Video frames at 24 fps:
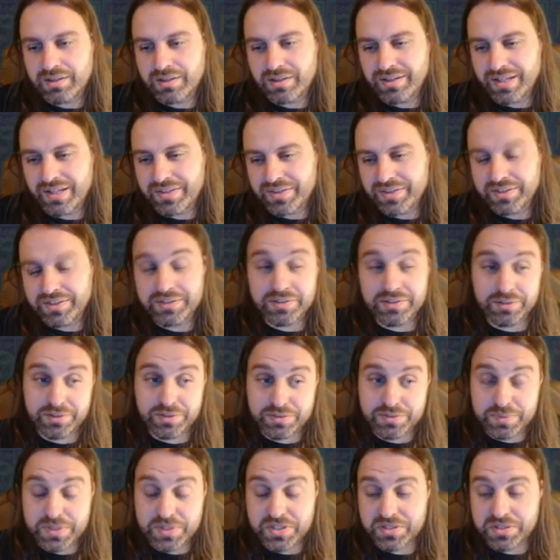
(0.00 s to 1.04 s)
I think they're
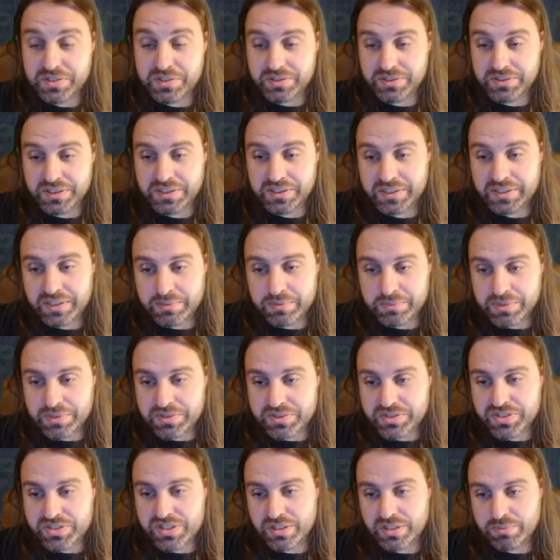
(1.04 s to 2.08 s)
especially on the clan boss
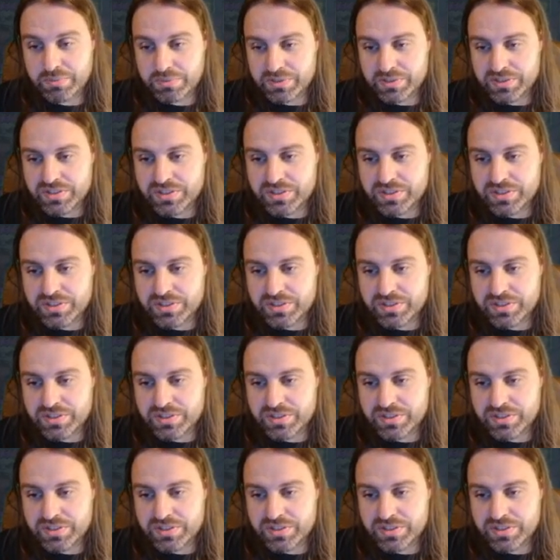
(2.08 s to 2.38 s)
champions.